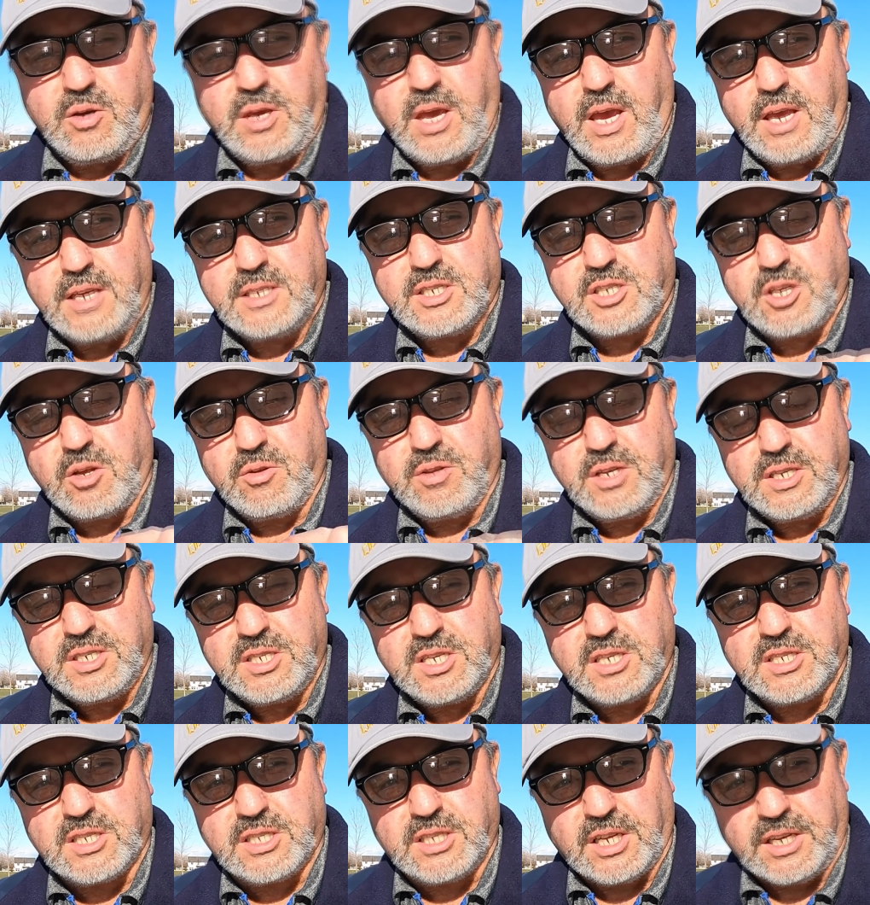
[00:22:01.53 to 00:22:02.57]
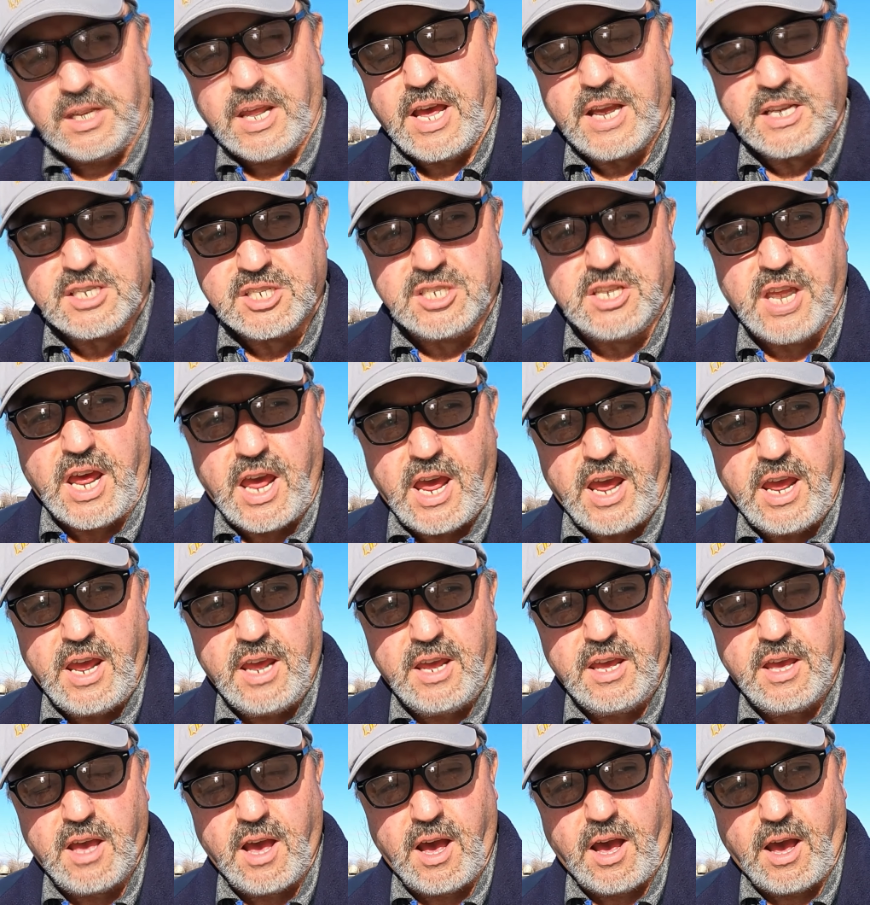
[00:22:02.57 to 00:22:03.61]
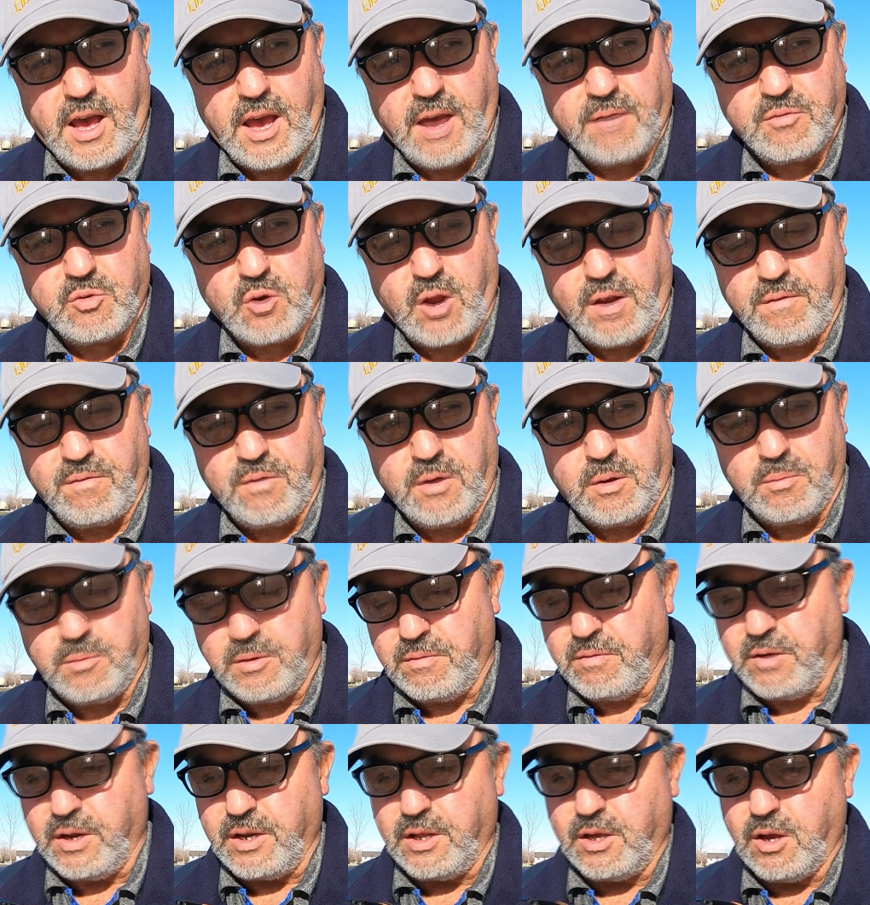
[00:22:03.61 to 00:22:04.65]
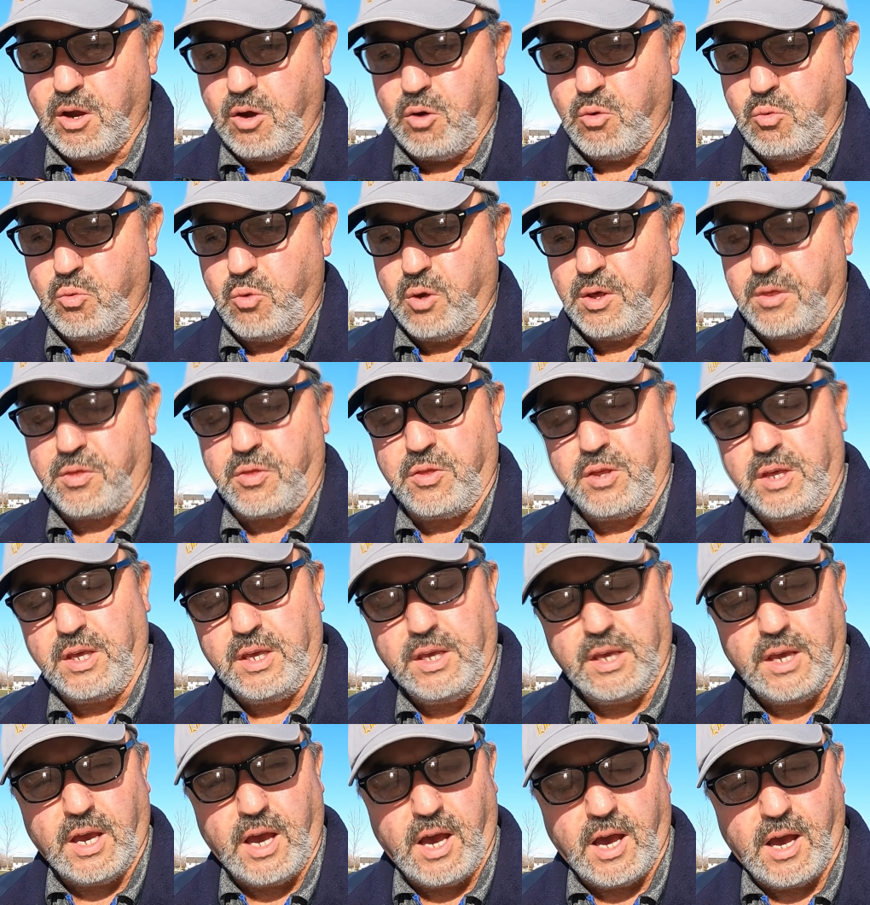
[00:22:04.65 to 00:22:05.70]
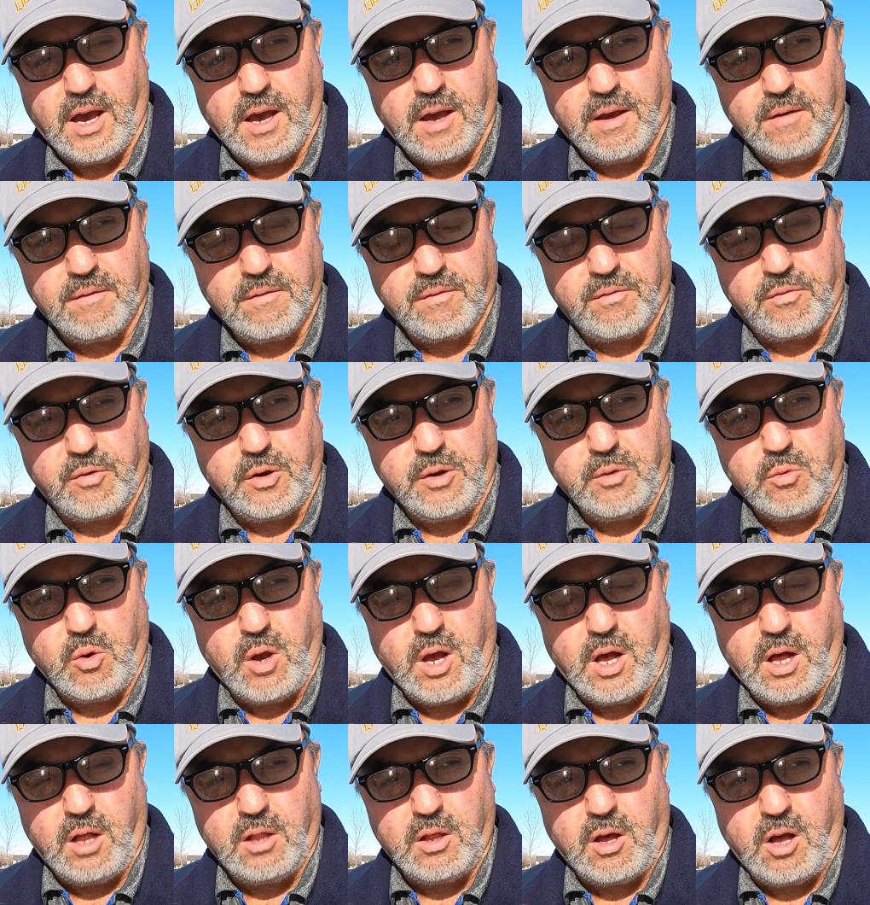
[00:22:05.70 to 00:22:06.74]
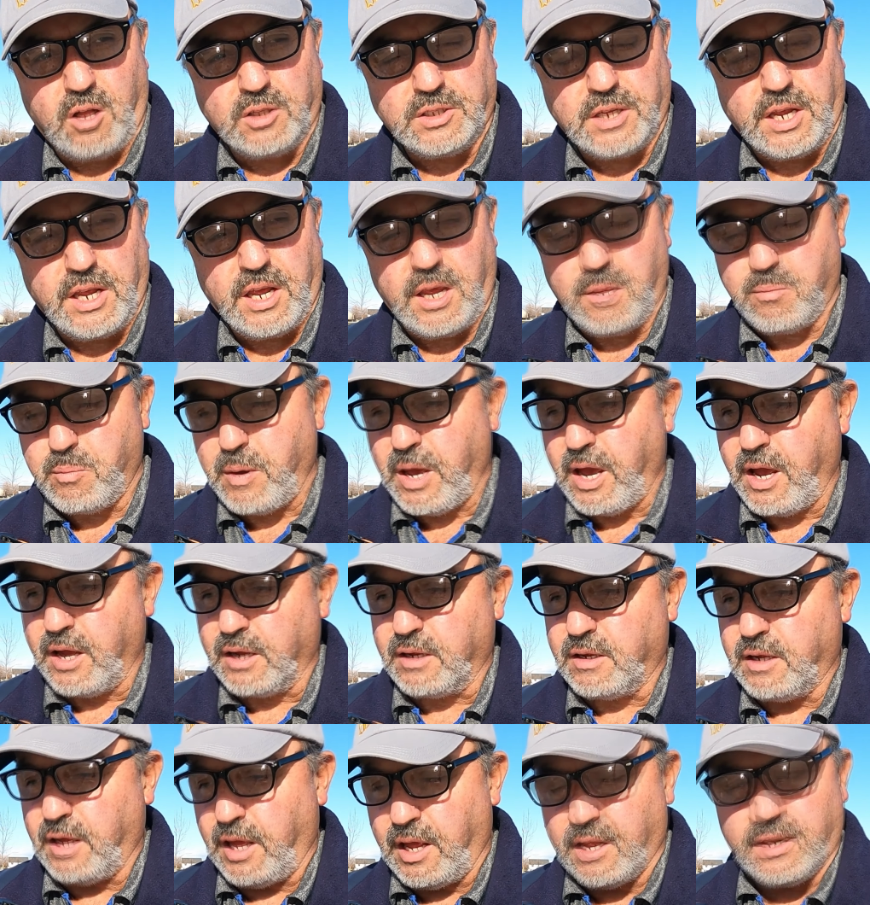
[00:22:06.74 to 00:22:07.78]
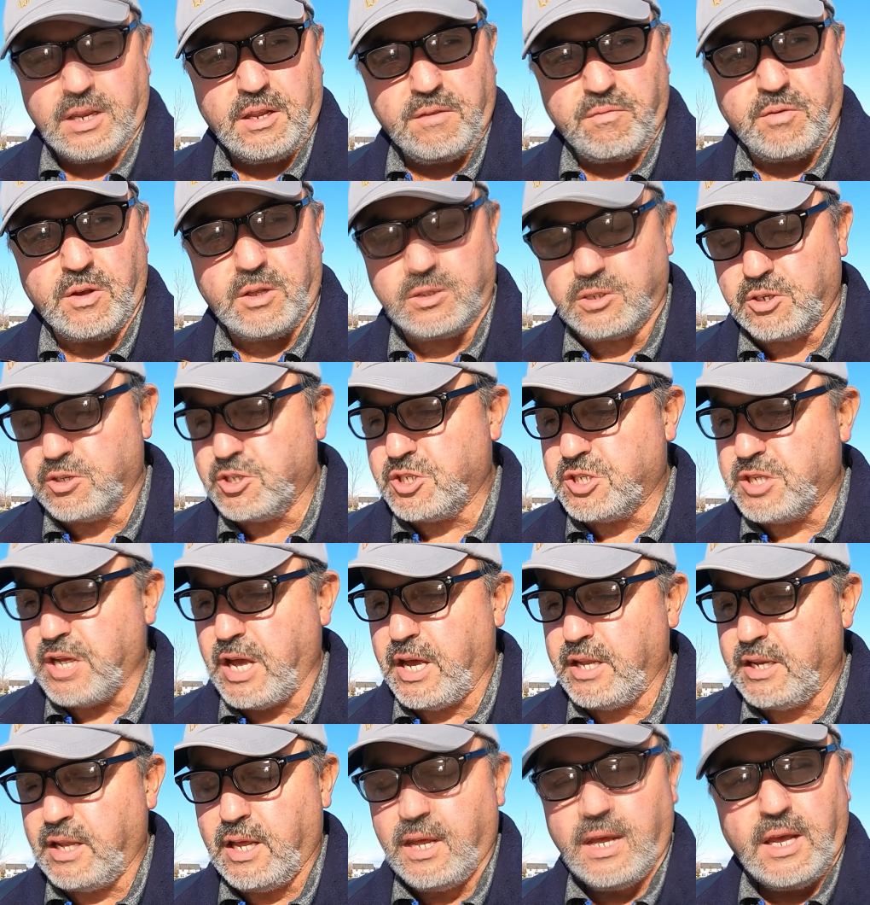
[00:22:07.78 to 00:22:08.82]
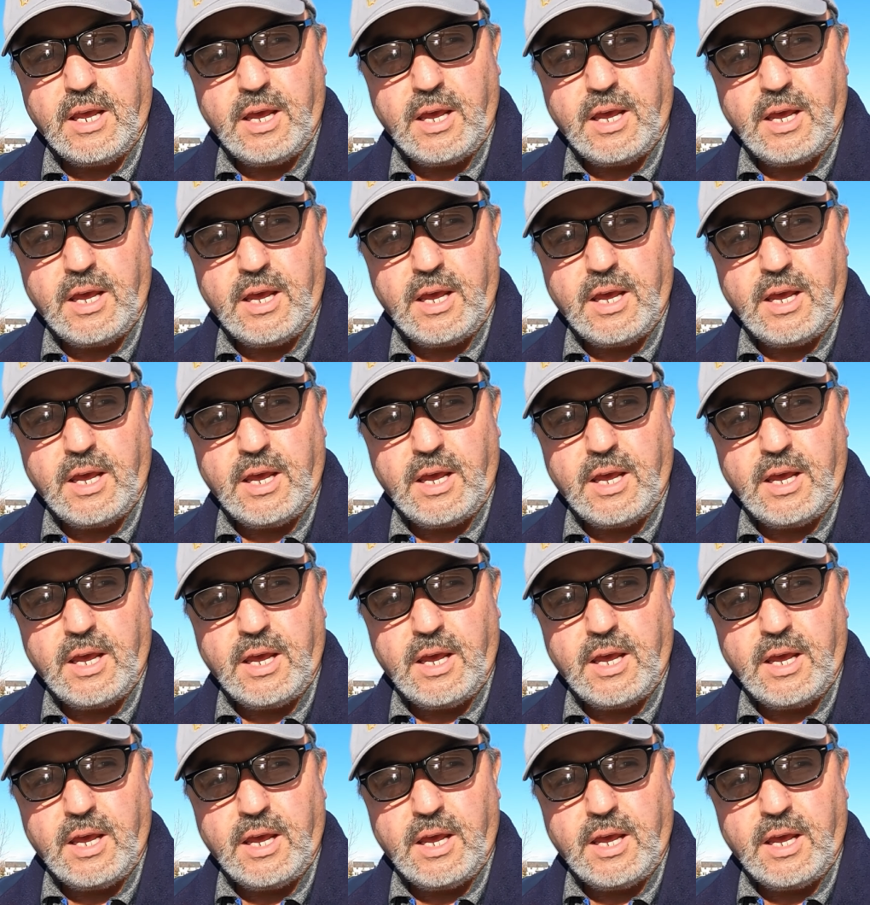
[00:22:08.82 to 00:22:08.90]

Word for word: okay, so this is the next day after I filmed the video with the Freewell all-day 8-pack ND filter set.